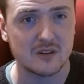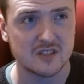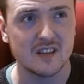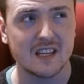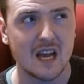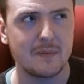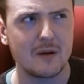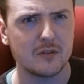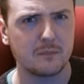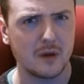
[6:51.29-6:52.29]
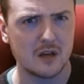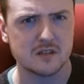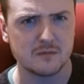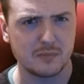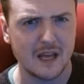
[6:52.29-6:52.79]
because I care about the
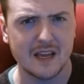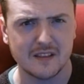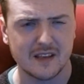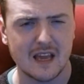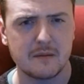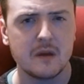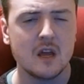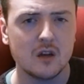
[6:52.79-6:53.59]
person playing the game,